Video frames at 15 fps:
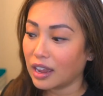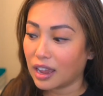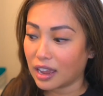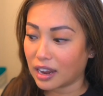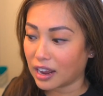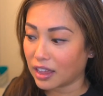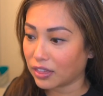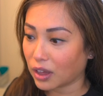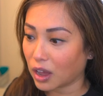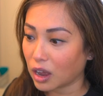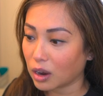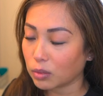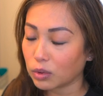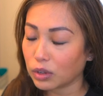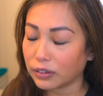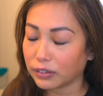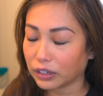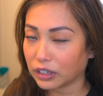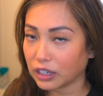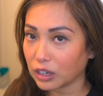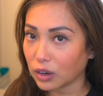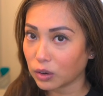And I thought, well, if you're
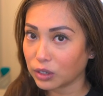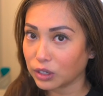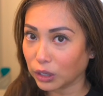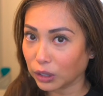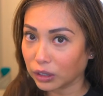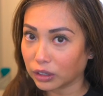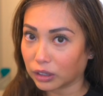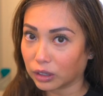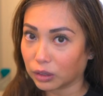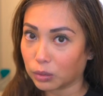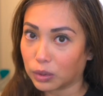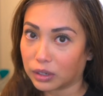gonna go darker,